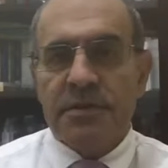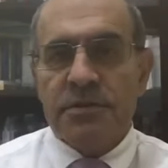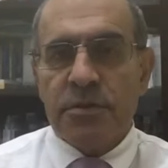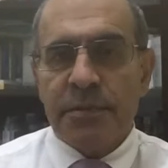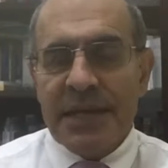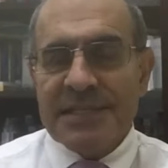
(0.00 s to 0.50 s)

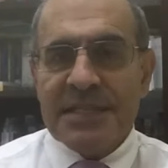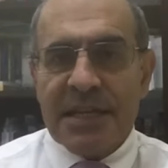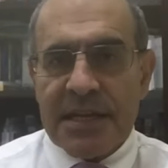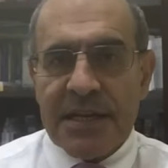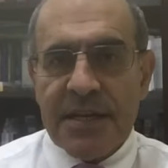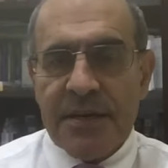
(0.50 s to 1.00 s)
So
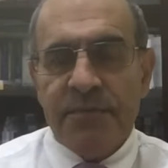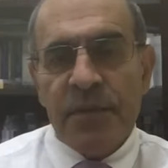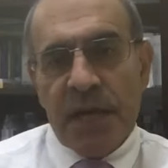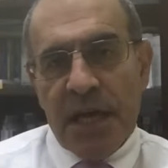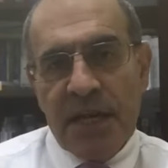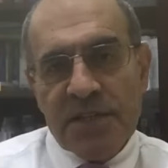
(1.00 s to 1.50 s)
basically,
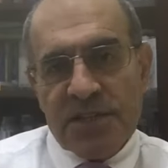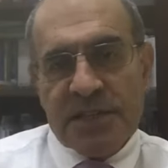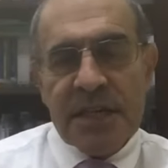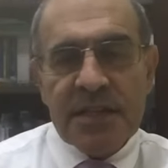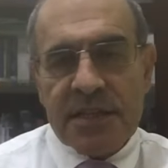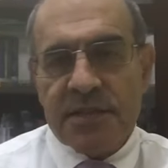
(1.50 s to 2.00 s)
each
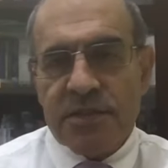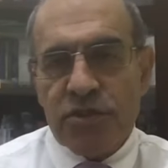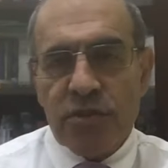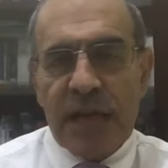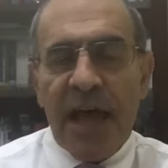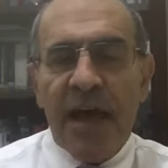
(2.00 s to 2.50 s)
sentence
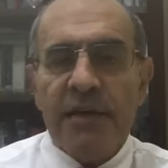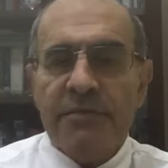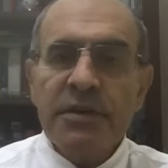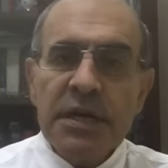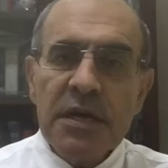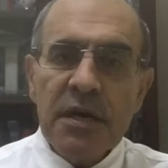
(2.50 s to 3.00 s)
should
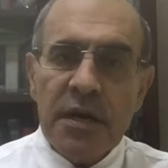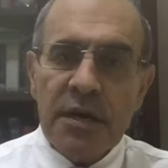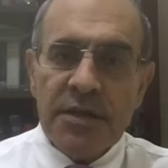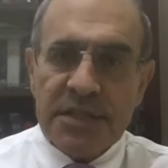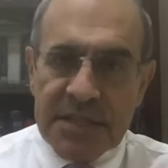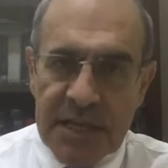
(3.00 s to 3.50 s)
have
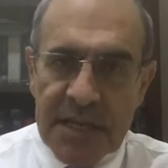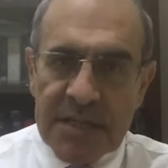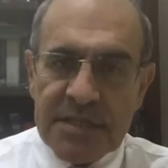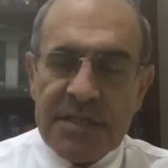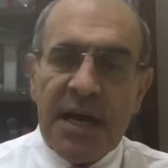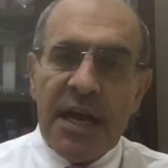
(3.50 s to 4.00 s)
the
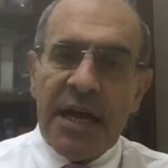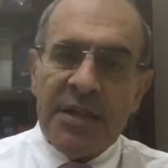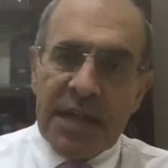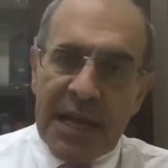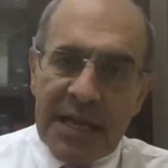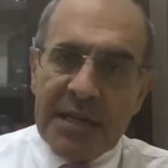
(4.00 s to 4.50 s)
tenant
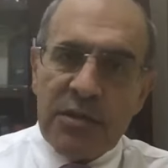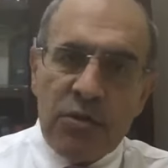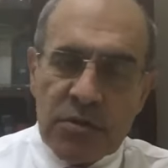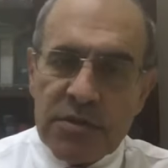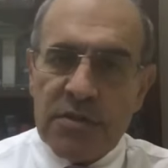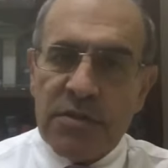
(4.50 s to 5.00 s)
and the
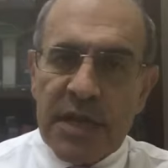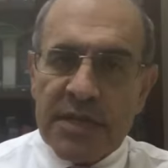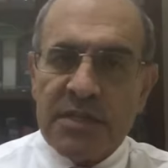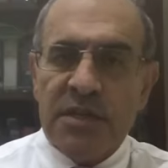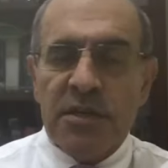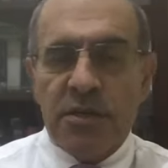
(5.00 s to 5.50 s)
landlord so
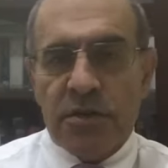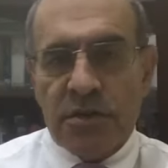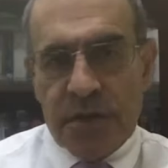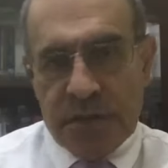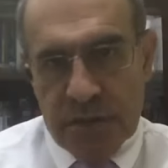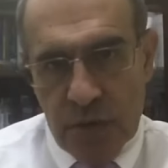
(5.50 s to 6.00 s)
that
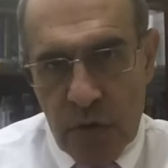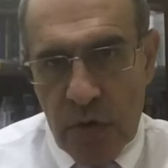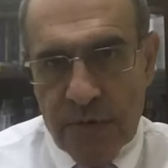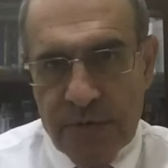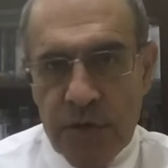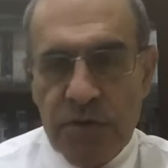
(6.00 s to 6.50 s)
there is no
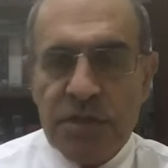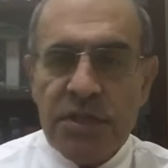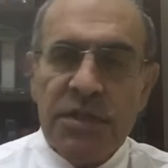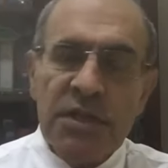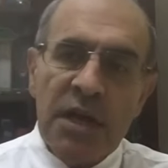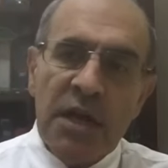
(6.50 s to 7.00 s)

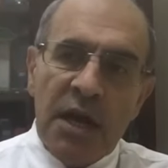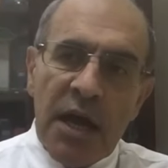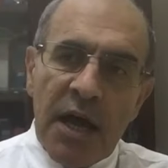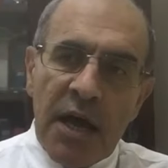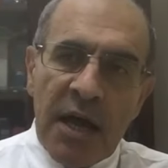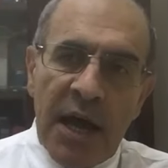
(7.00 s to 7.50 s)
confusion
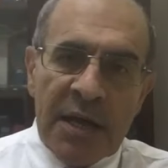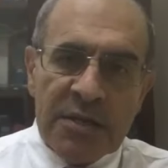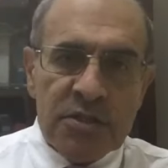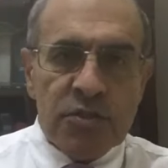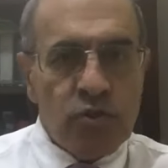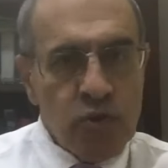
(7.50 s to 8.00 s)

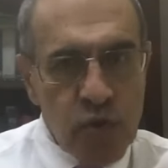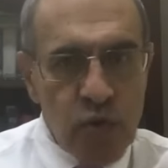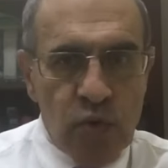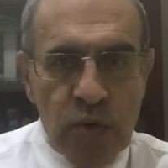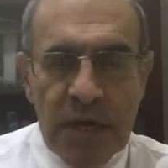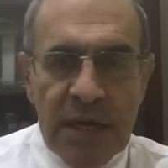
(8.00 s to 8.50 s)
as to
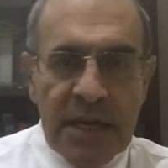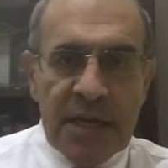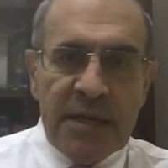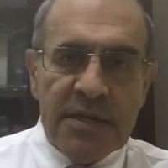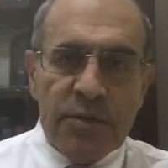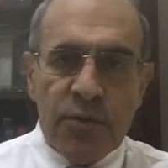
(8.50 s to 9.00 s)
who
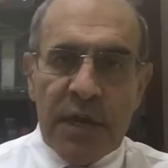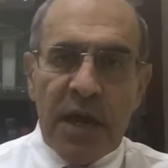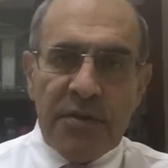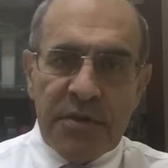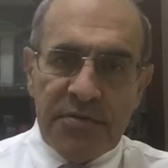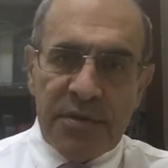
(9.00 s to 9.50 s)
we
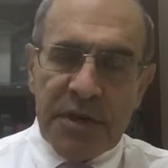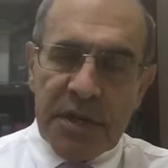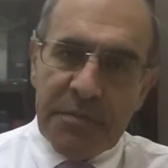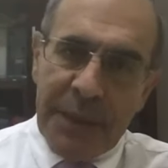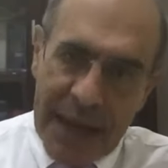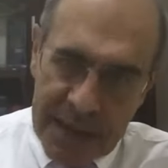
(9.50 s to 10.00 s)
are
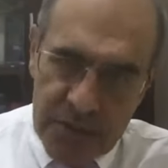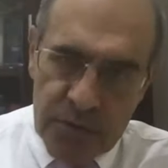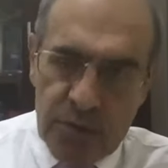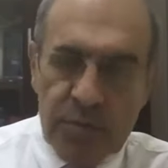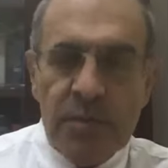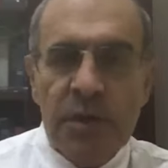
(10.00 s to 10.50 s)
referring back
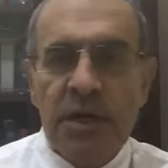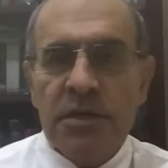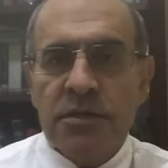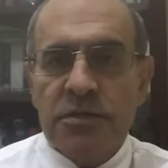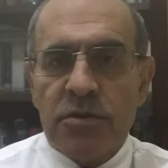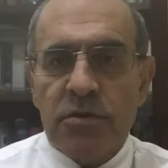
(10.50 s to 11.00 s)
to.
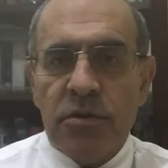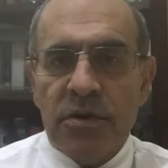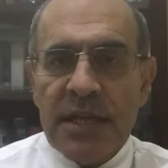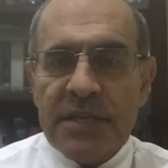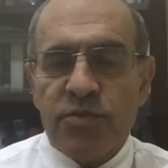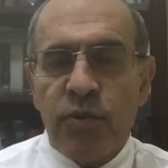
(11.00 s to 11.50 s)
So
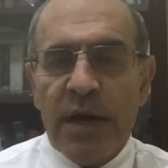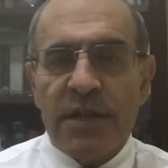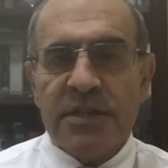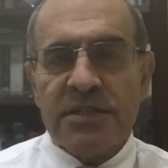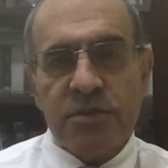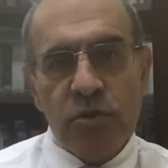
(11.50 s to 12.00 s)
that's why
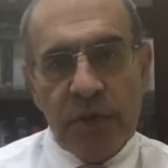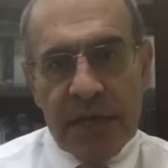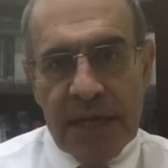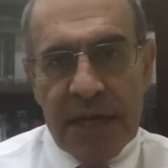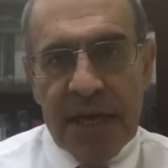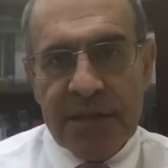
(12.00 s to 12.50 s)
there's no
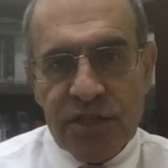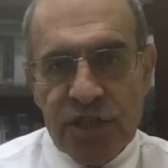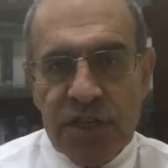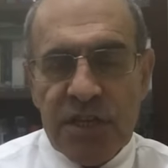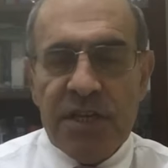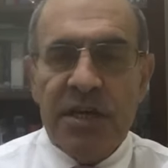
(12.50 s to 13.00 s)
he and
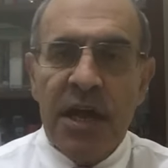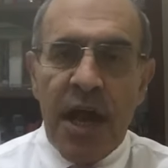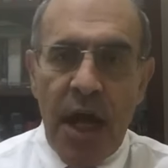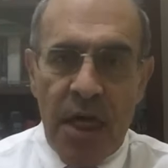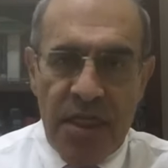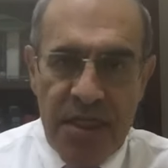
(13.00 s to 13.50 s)
she
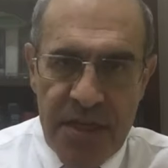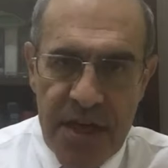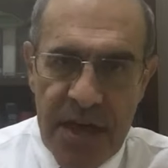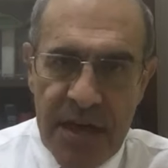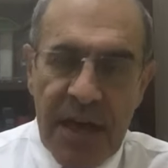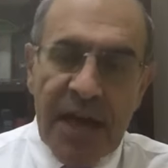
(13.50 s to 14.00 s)
and
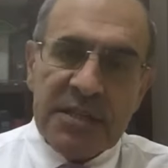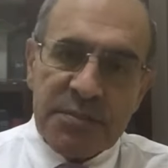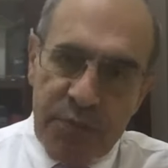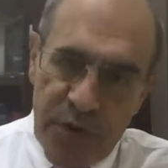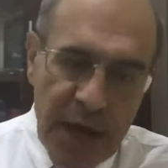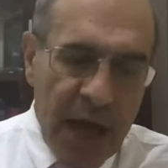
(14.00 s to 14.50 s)
they as
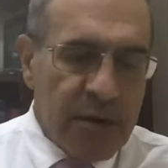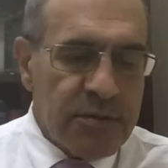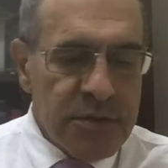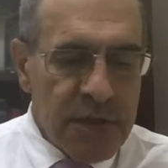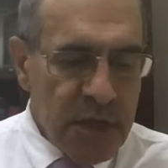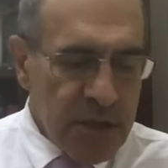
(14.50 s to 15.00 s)

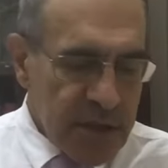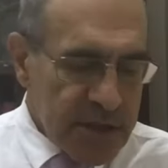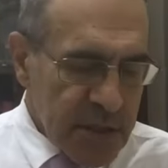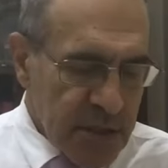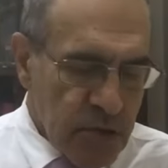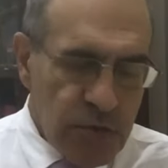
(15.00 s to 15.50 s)
pronouns
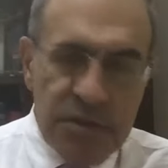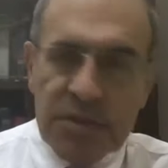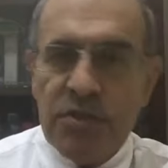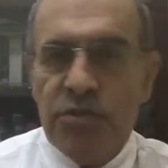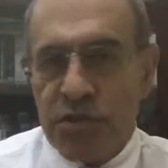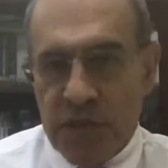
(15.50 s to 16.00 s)
that are
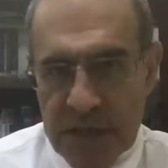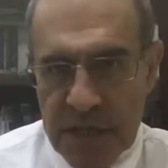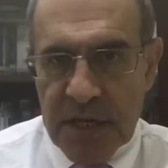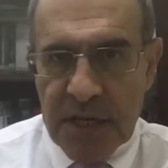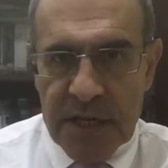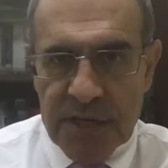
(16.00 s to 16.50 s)
used
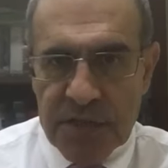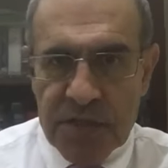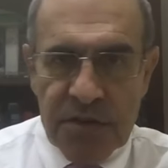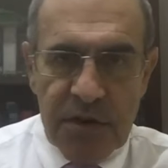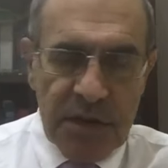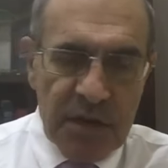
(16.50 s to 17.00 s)
usually in
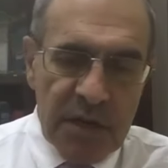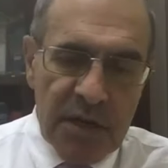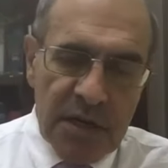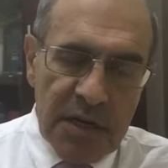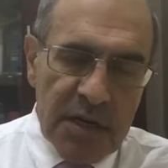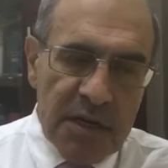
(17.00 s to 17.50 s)
general
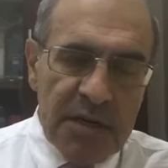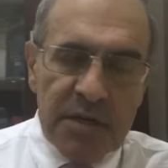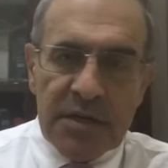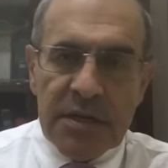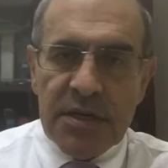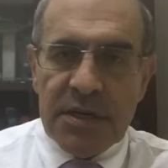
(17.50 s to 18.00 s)

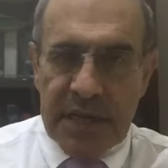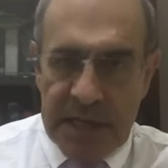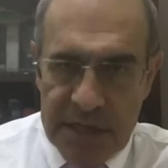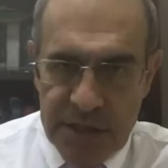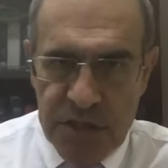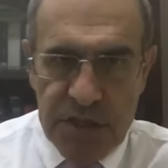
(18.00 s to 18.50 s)
in
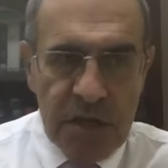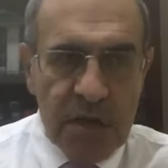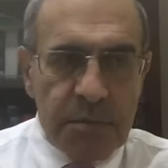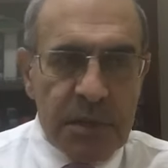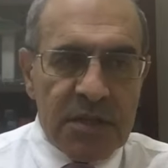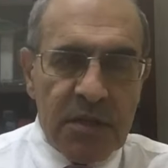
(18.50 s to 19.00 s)
English,
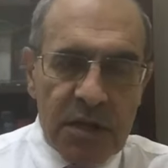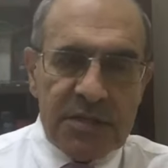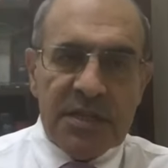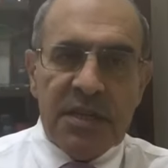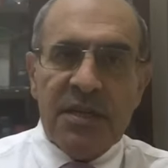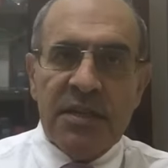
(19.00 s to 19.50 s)
but
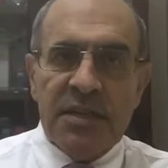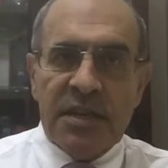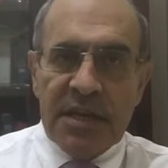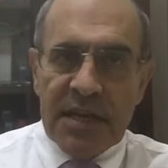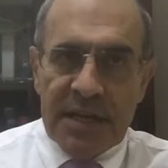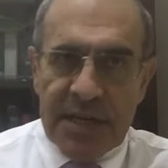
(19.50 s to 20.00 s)
not in
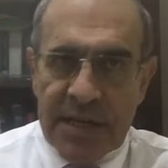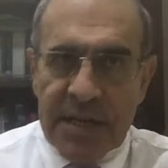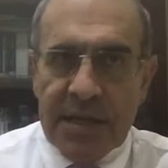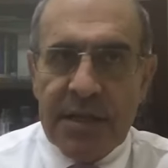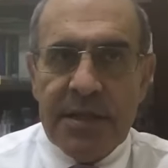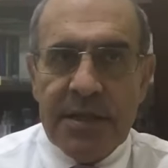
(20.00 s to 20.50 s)
the
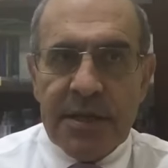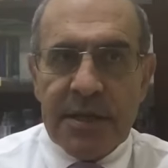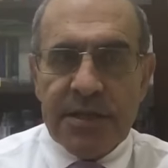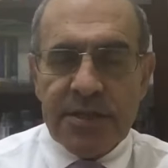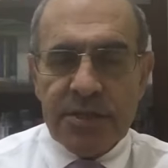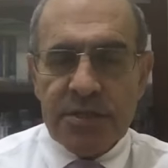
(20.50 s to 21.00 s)
legal
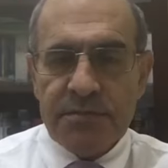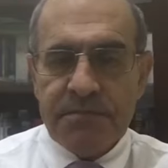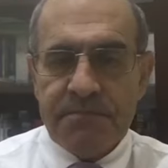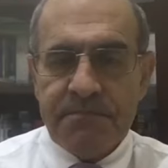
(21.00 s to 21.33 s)
English.